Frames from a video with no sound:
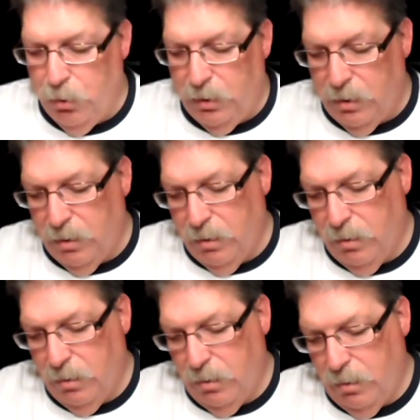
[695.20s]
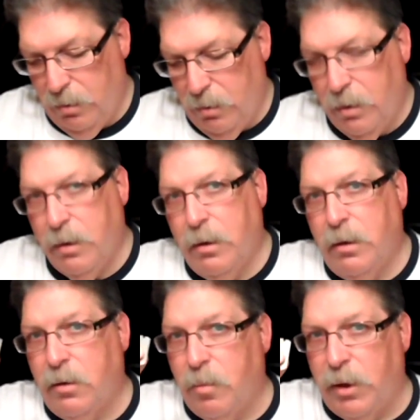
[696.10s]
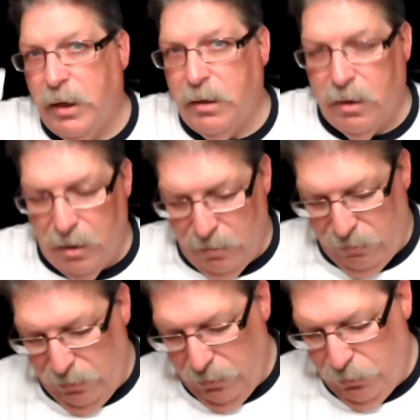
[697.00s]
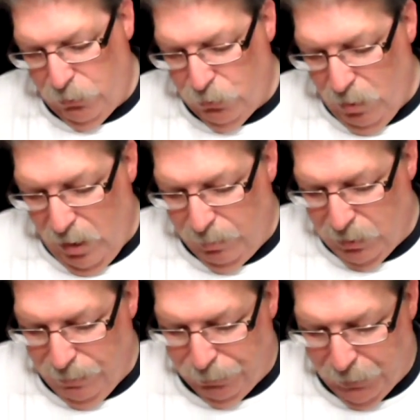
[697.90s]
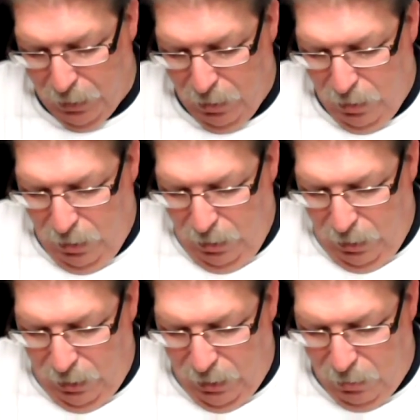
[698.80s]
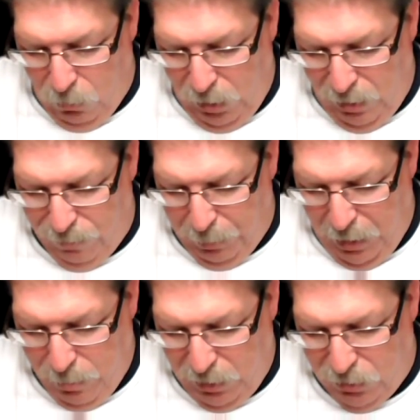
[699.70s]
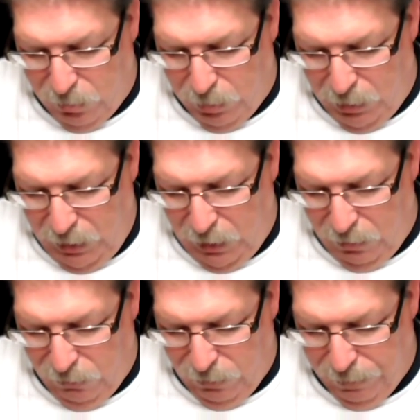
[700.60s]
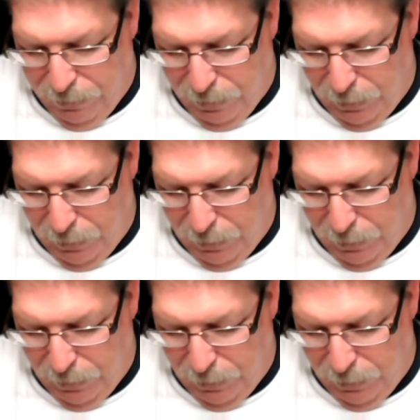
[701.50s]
I'll put the blade that I've stropped, and what I'm coming to believe